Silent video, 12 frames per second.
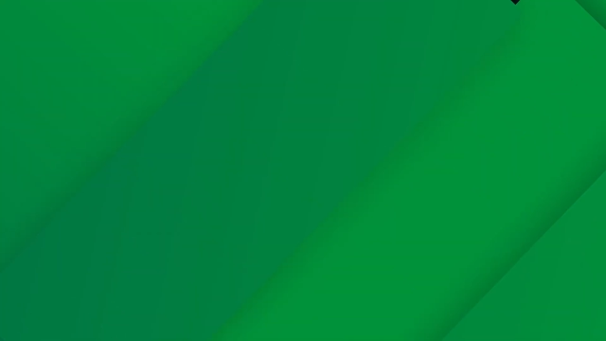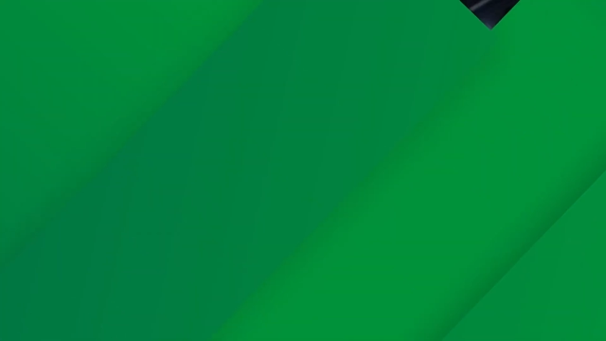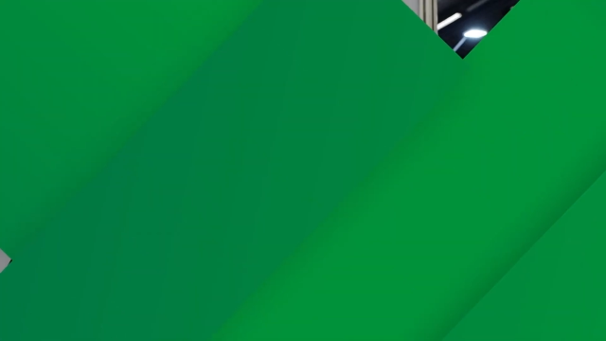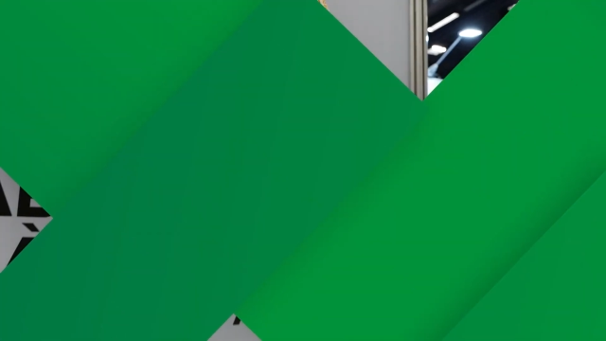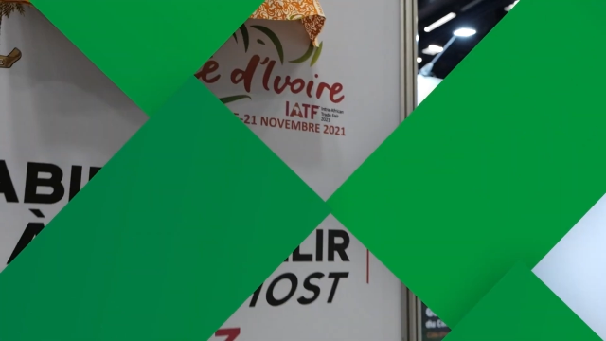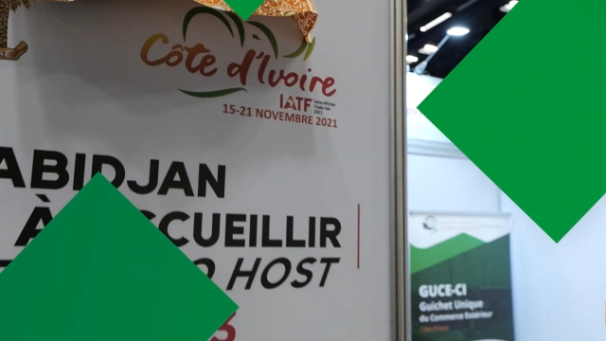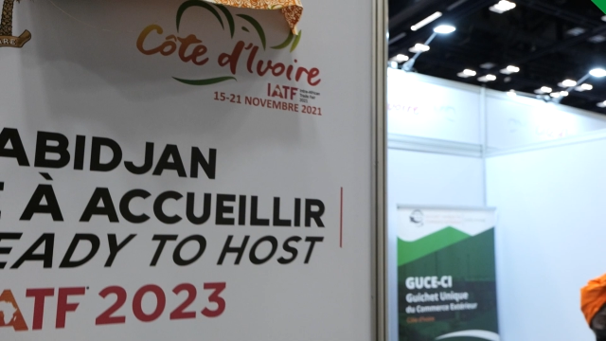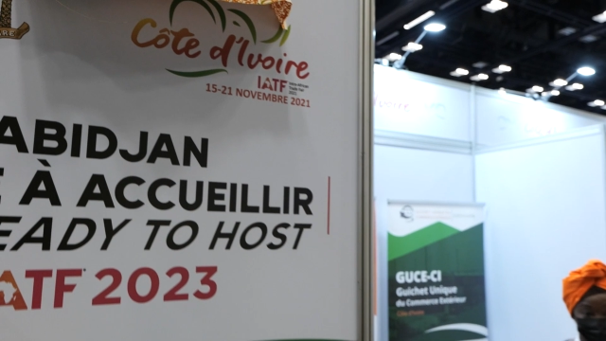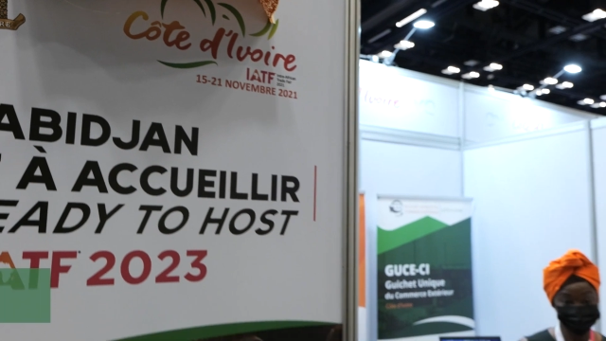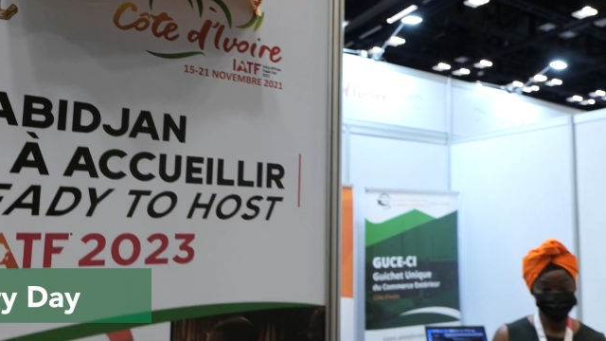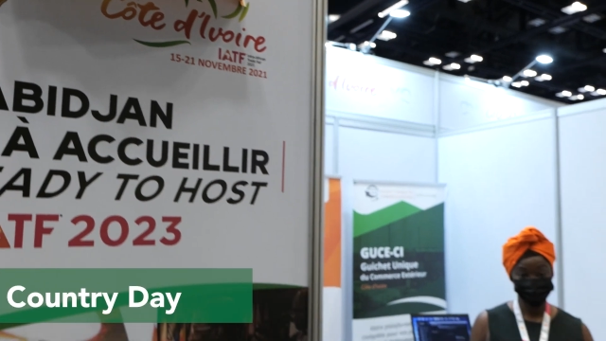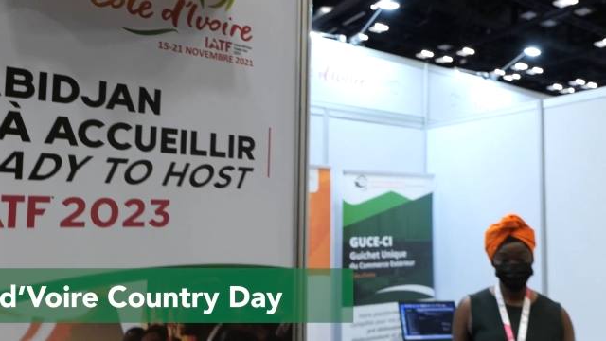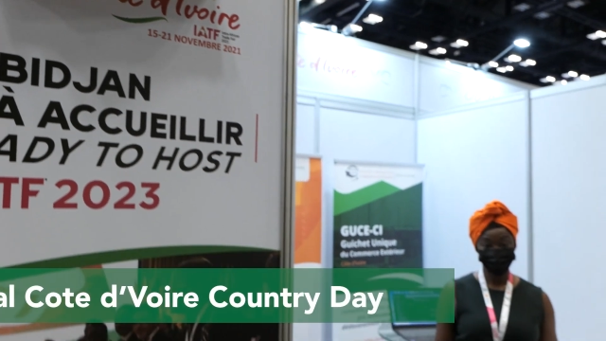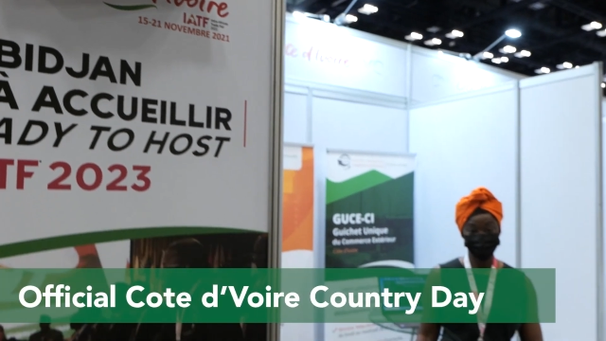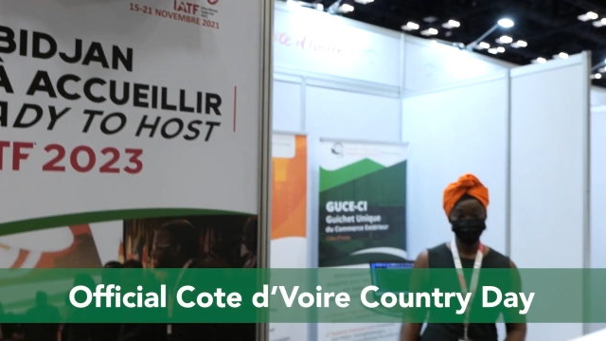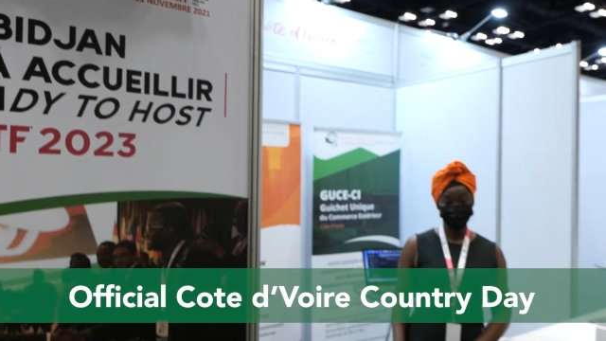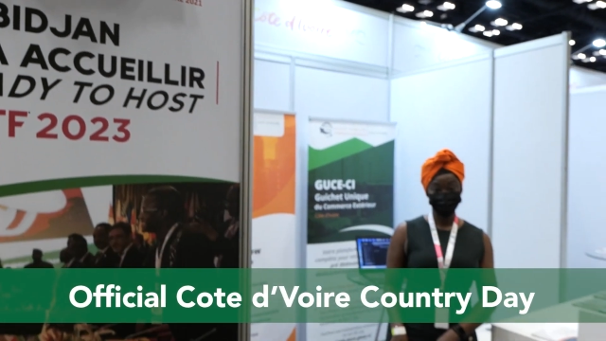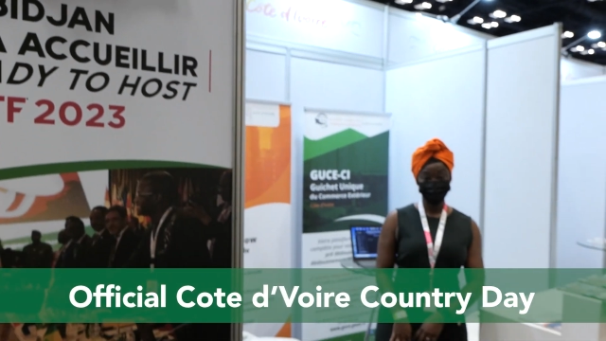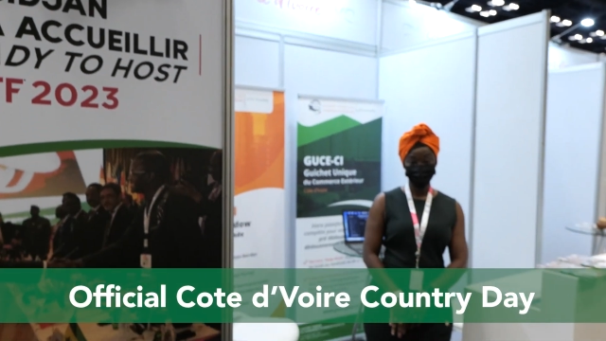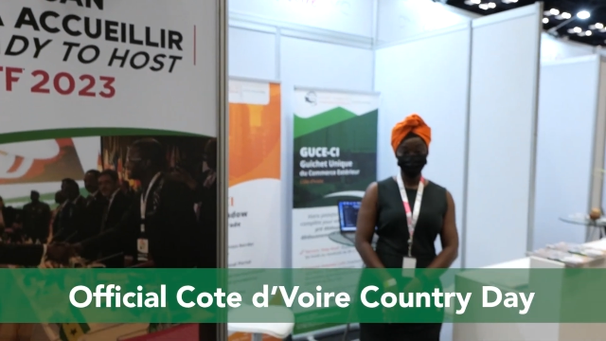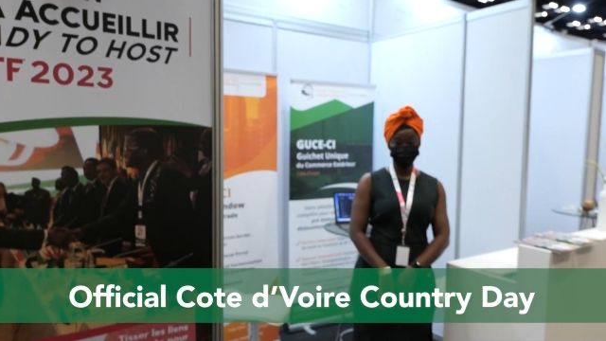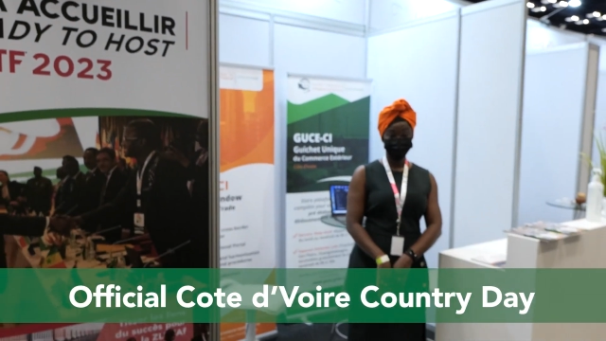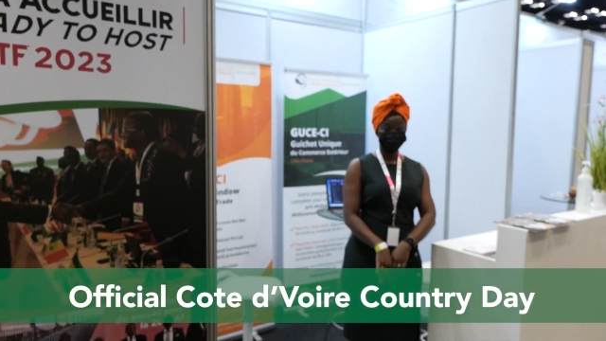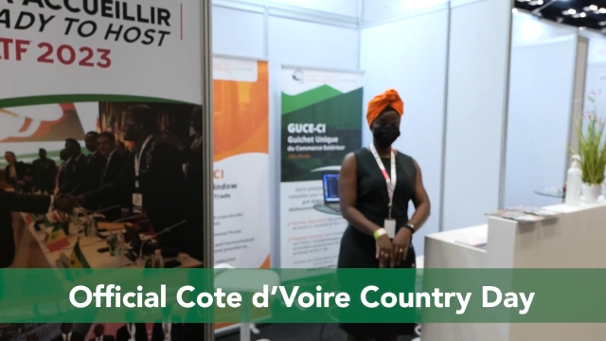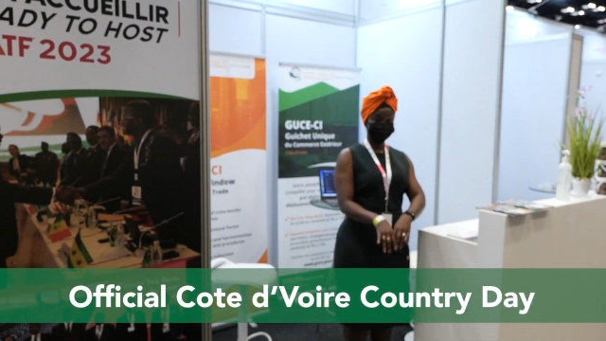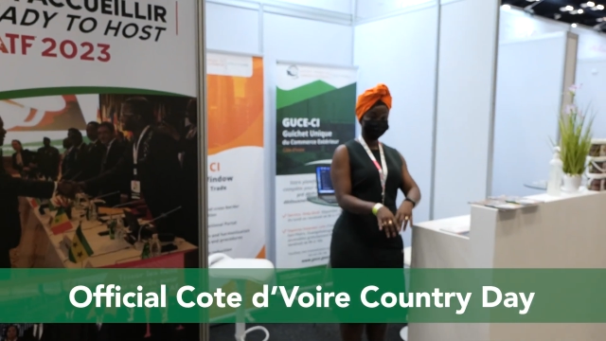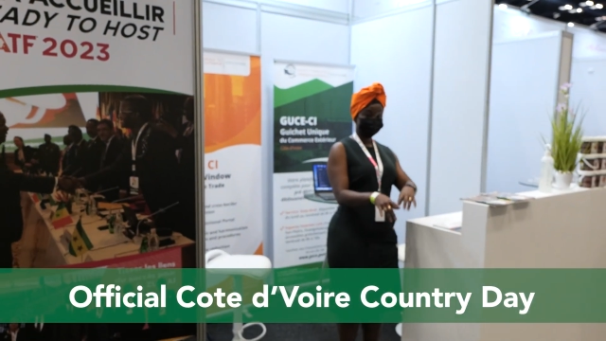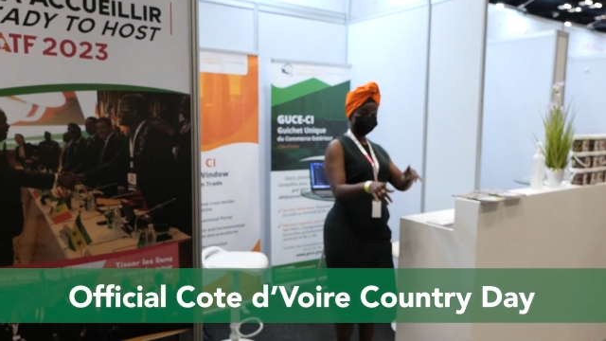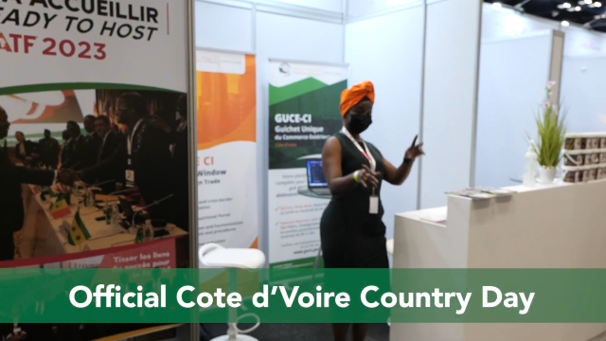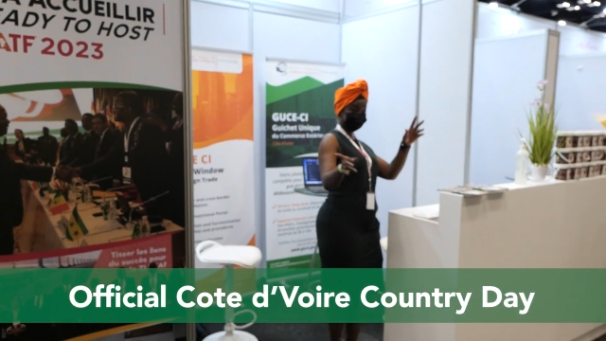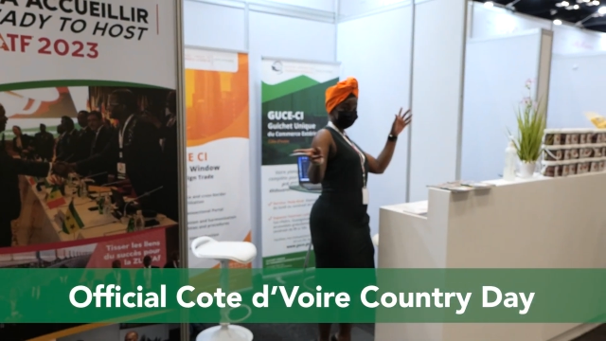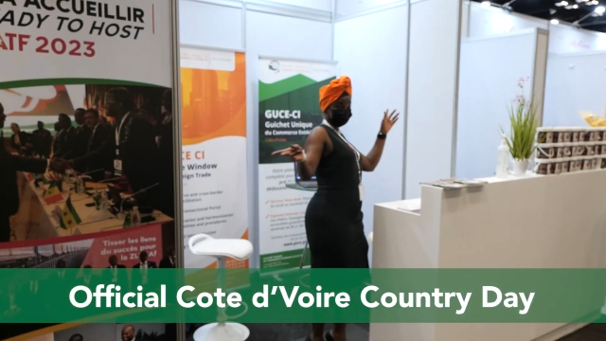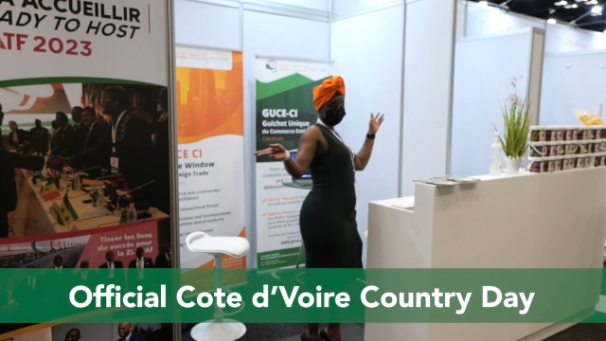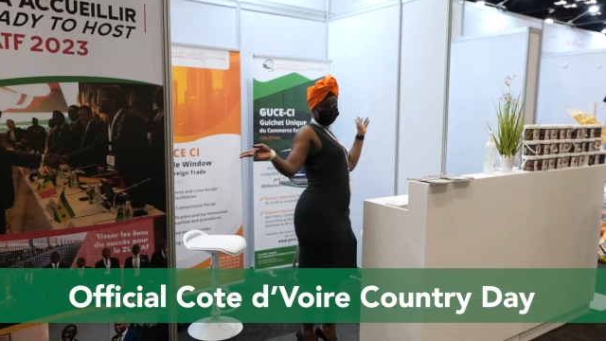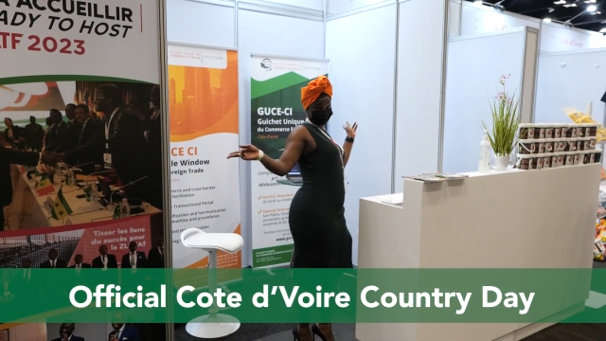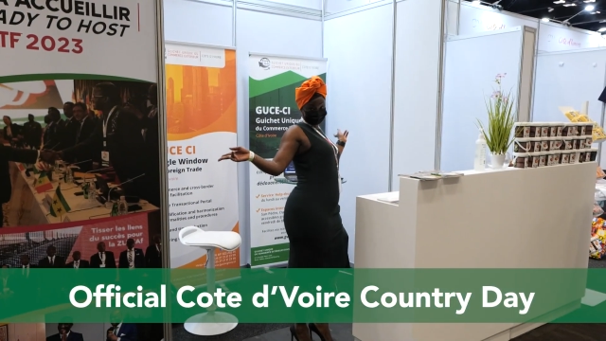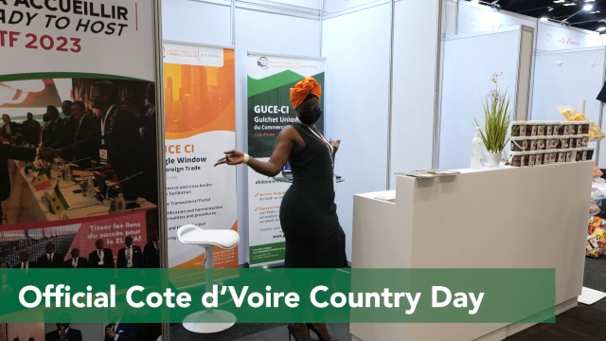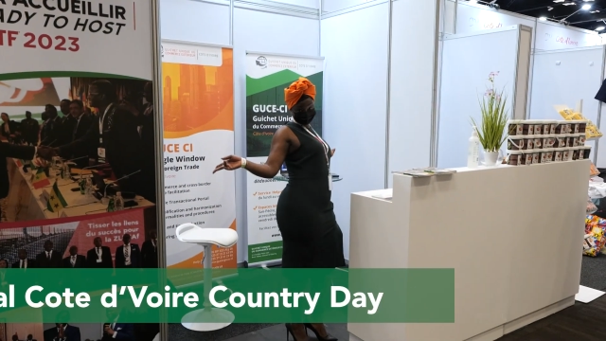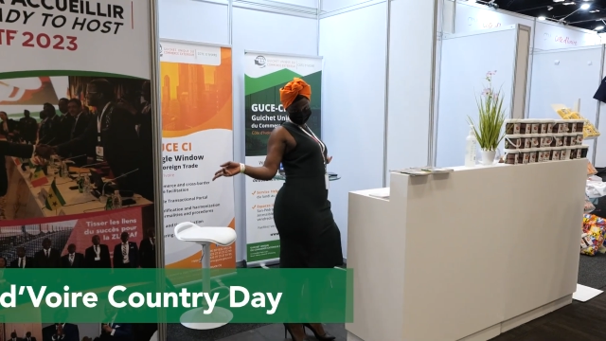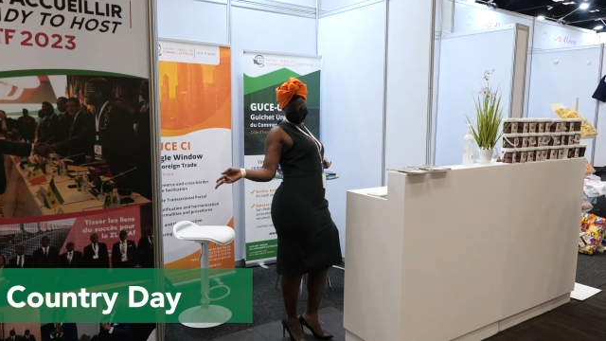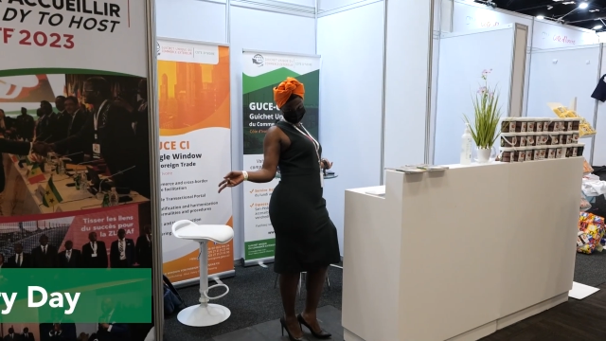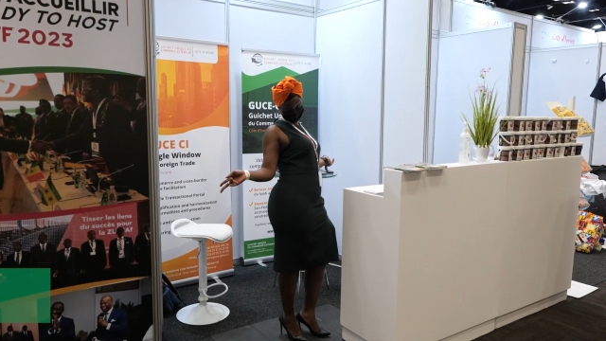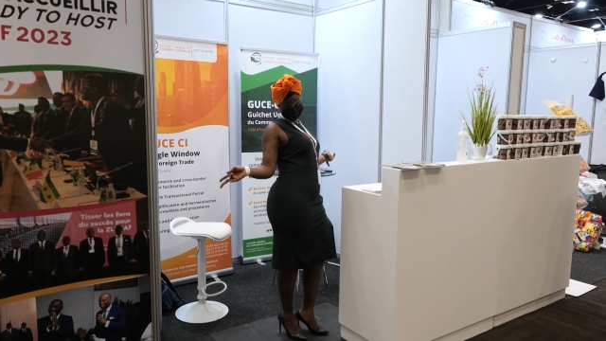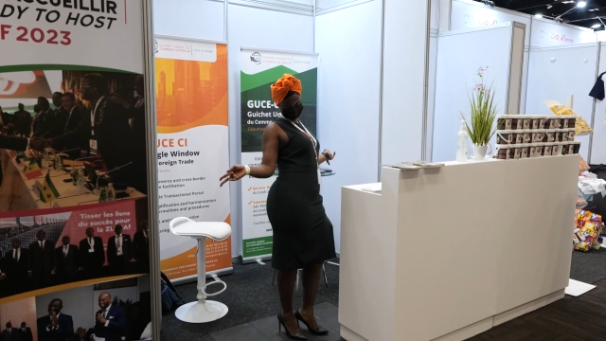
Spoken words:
(no speaker visible)